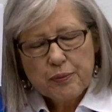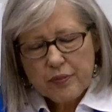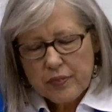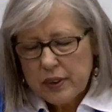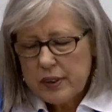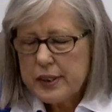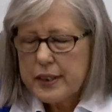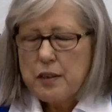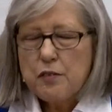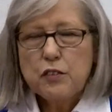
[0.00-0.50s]

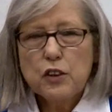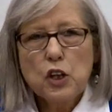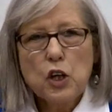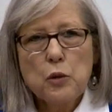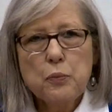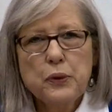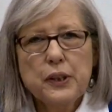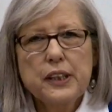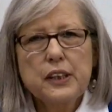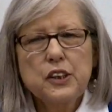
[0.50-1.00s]
this envelope
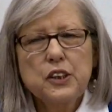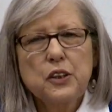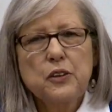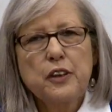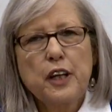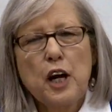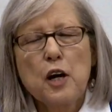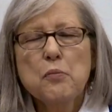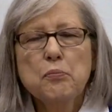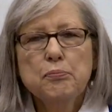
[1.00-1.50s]
when it showed
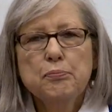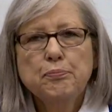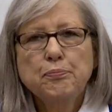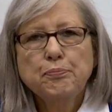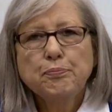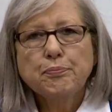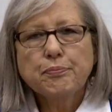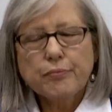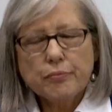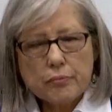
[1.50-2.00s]
up
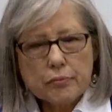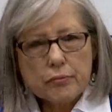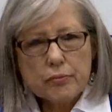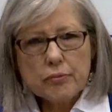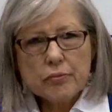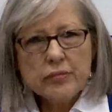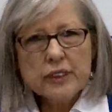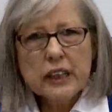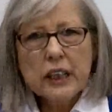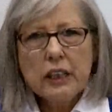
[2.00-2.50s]

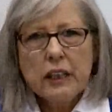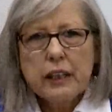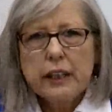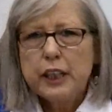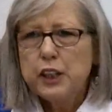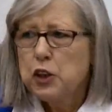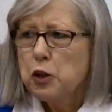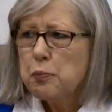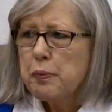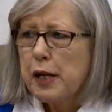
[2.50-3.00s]
in
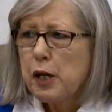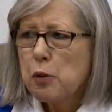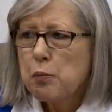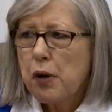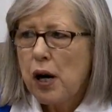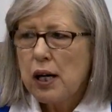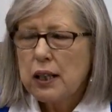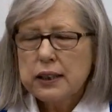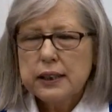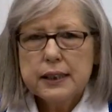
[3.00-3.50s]
your
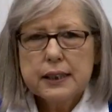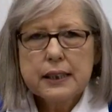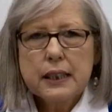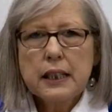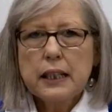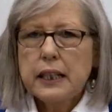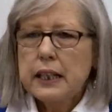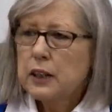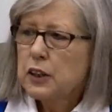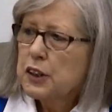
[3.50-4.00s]
mailbox.
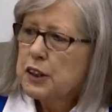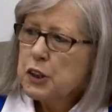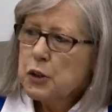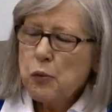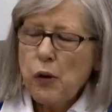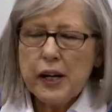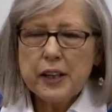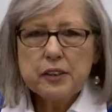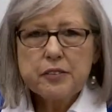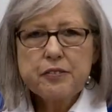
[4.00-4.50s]
It looks
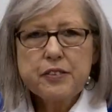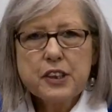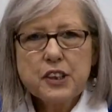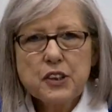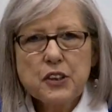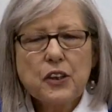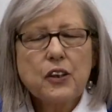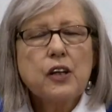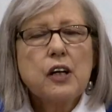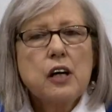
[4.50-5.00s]
quite
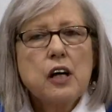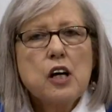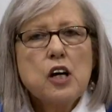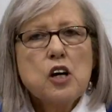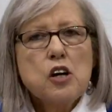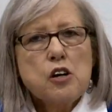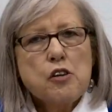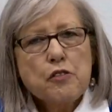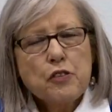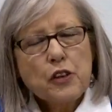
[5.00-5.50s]
official.
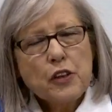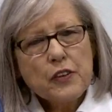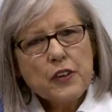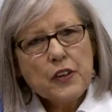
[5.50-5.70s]
For the